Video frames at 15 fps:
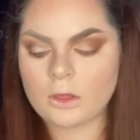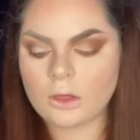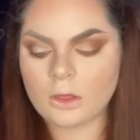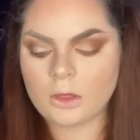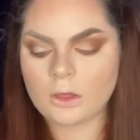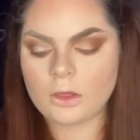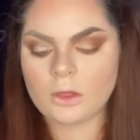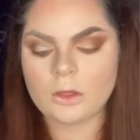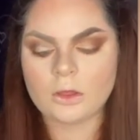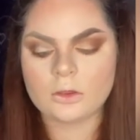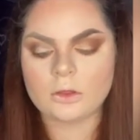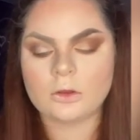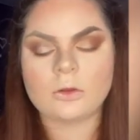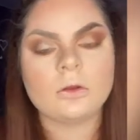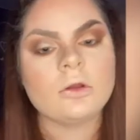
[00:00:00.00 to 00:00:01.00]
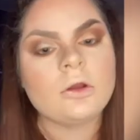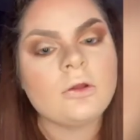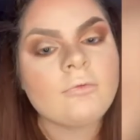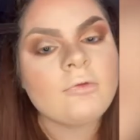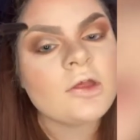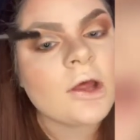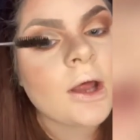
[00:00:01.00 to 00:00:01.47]
And do it to the other
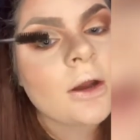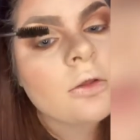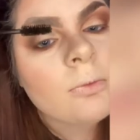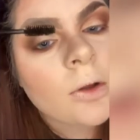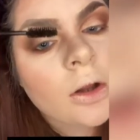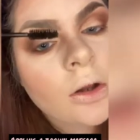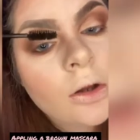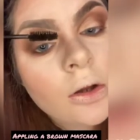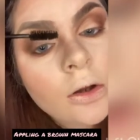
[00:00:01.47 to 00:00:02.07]
side as well.